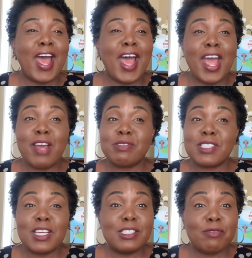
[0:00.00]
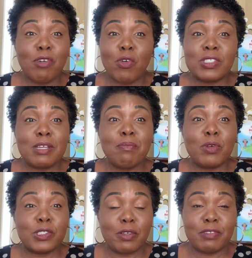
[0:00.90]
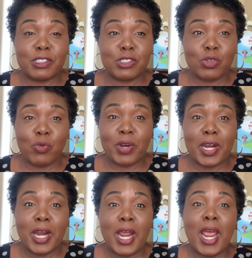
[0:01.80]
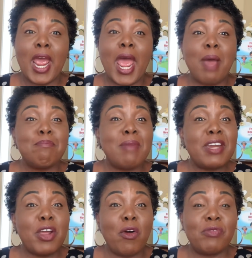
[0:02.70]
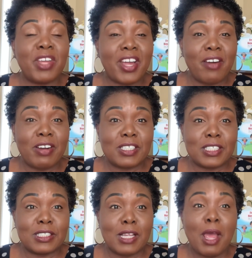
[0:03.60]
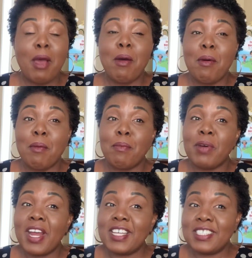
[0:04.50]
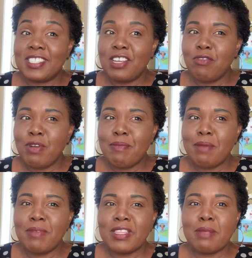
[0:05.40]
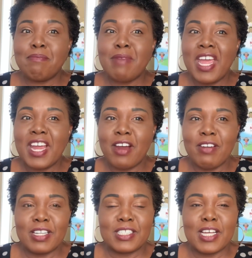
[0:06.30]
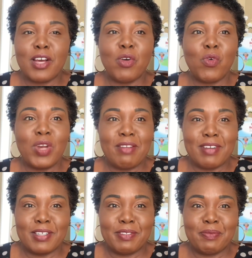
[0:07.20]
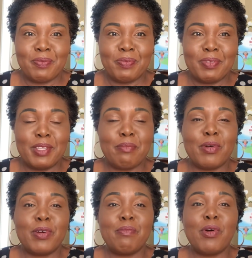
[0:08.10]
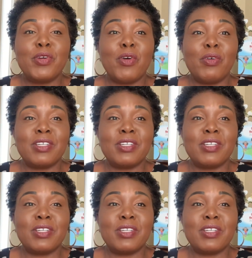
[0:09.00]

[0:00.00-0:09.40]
I have since forgotten most of the story and many of the characters, but I still remember the main character, Oliver, the boy born on the